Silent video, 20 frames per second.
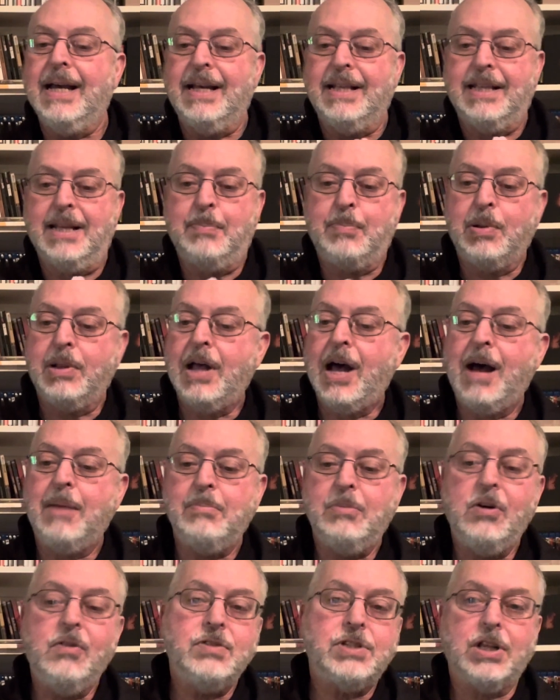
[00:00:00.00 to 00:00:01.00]
The plot
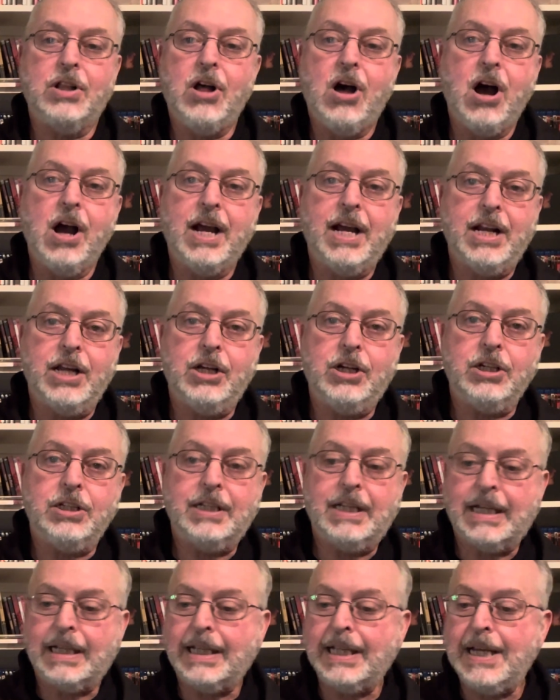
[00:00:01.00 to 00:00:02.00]
moves along at a
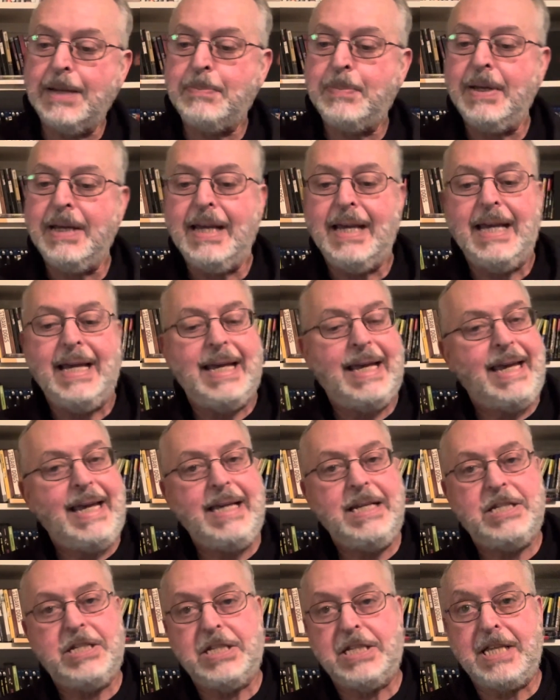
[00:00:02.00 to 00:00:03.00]
good clip,
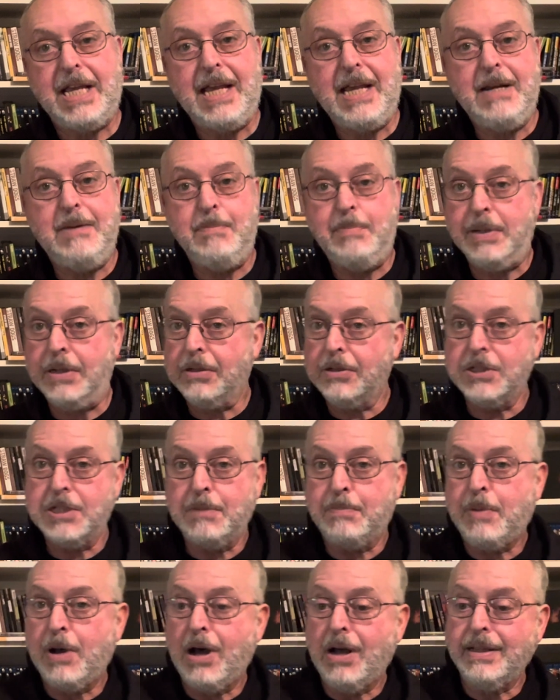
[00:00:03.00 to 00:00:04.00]
each scene builds
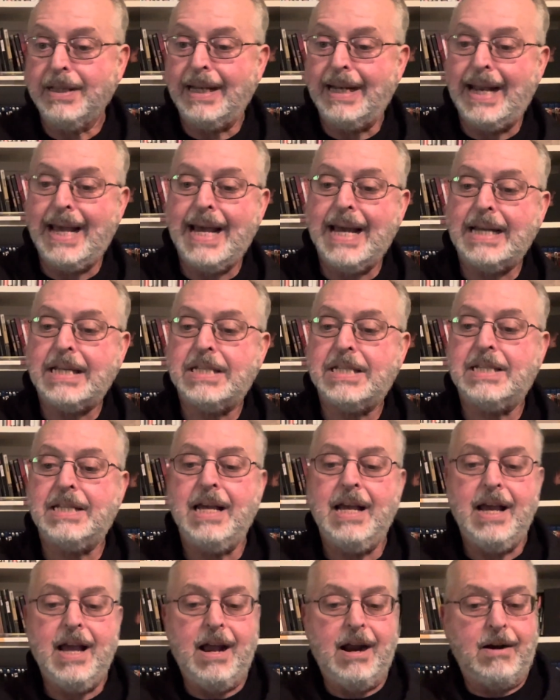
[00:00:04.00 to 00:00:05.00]
upon the next,
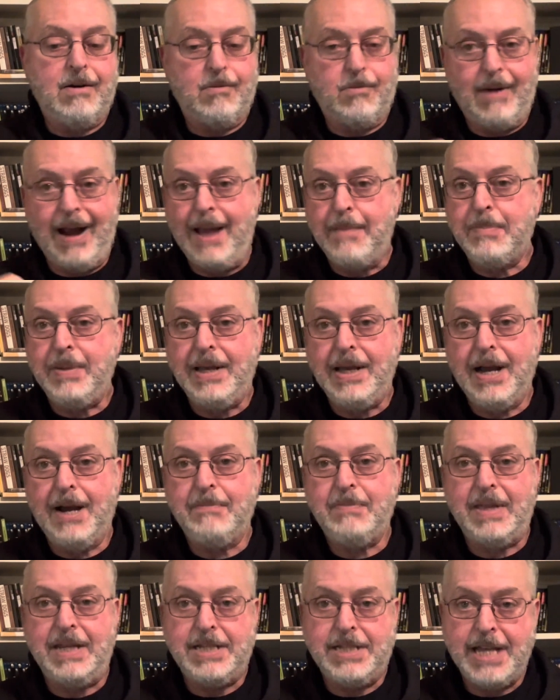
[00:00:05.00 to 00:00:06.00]
ramping
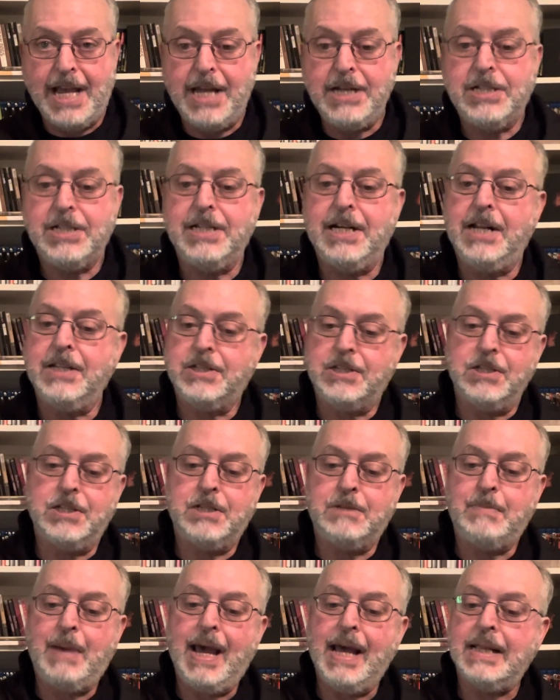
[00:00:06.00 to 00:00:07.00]
up the tension and
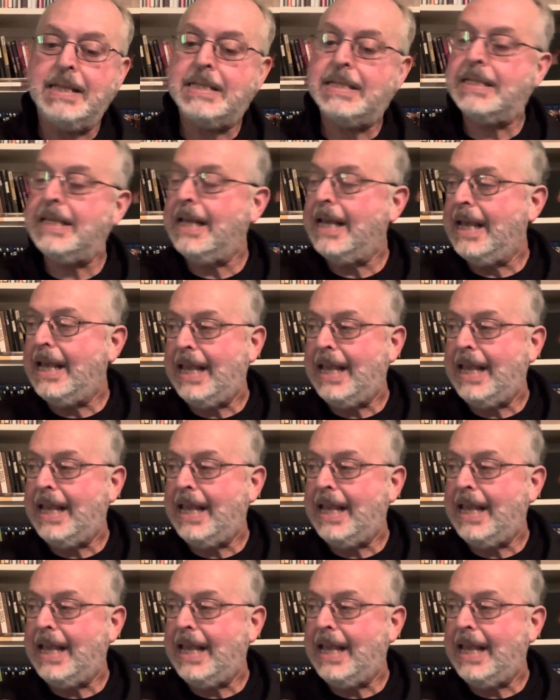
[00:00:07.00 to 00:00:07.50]
suspense.